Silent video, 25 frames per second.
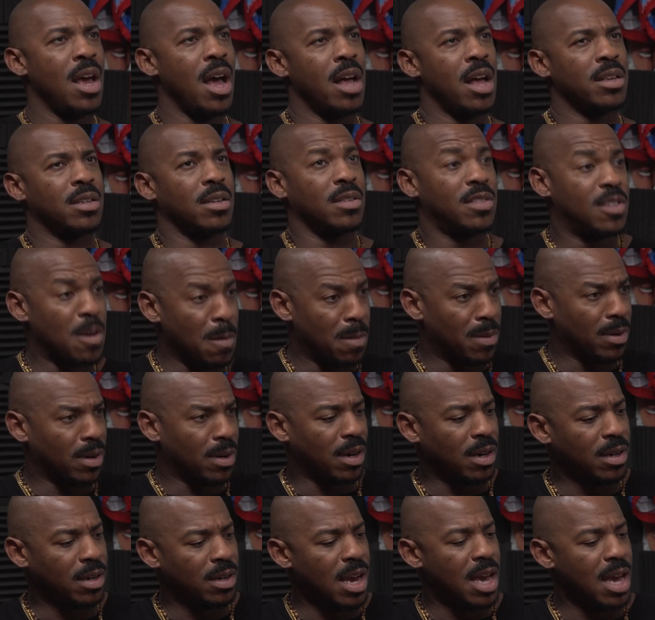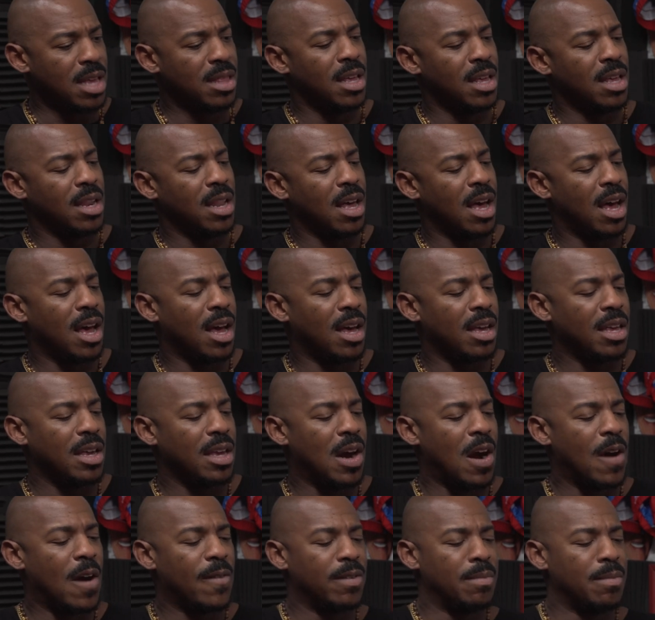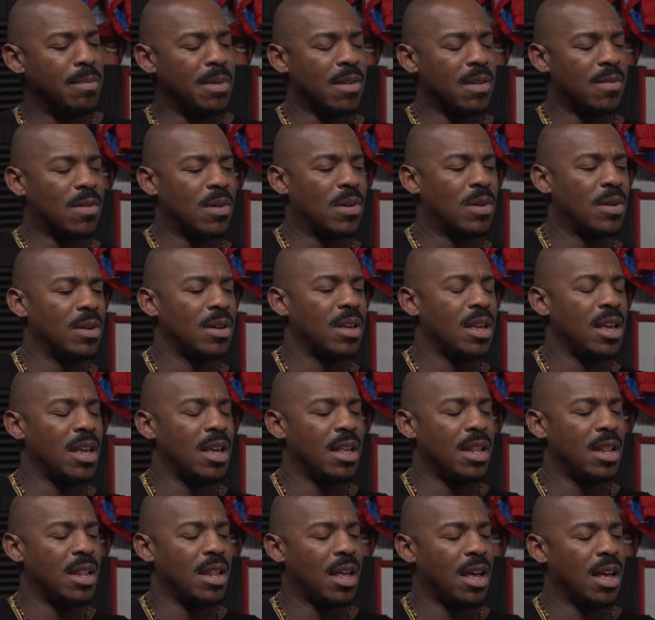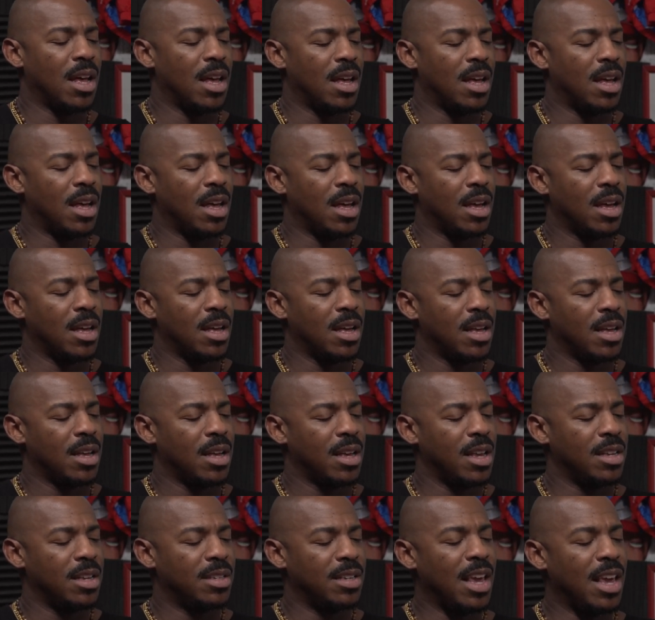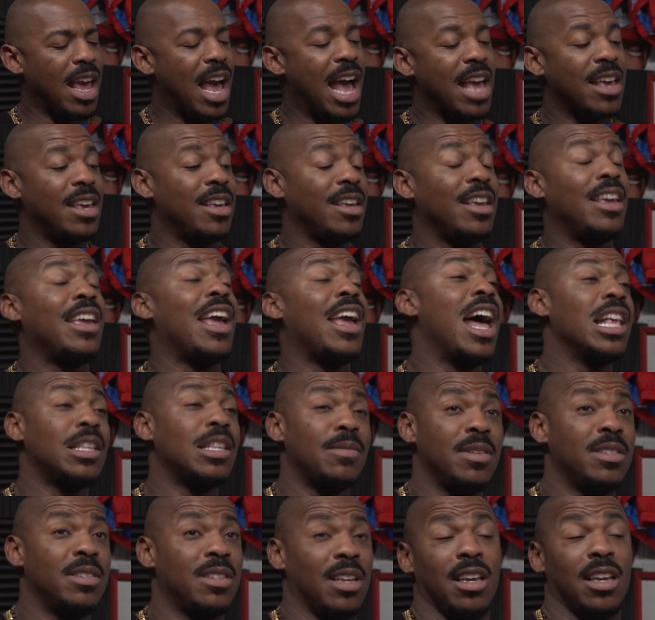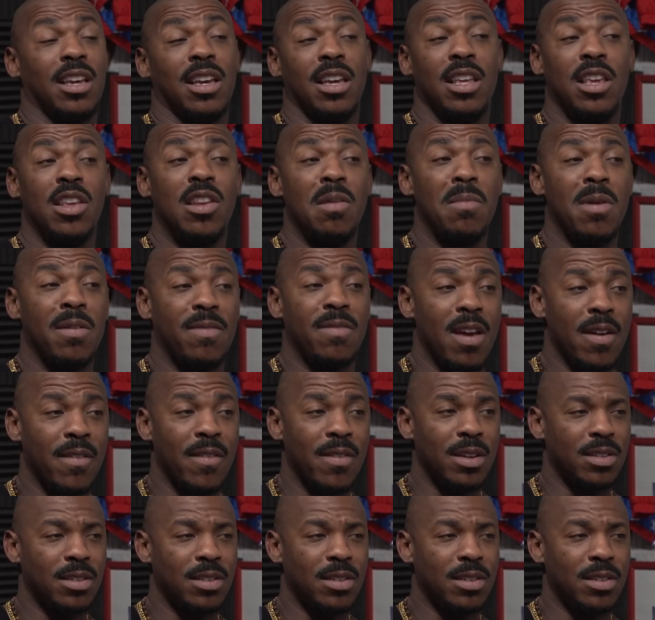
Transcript: it's on Supergirl. And then he offered me a role, and he asked me, he's like, can you do me a favor?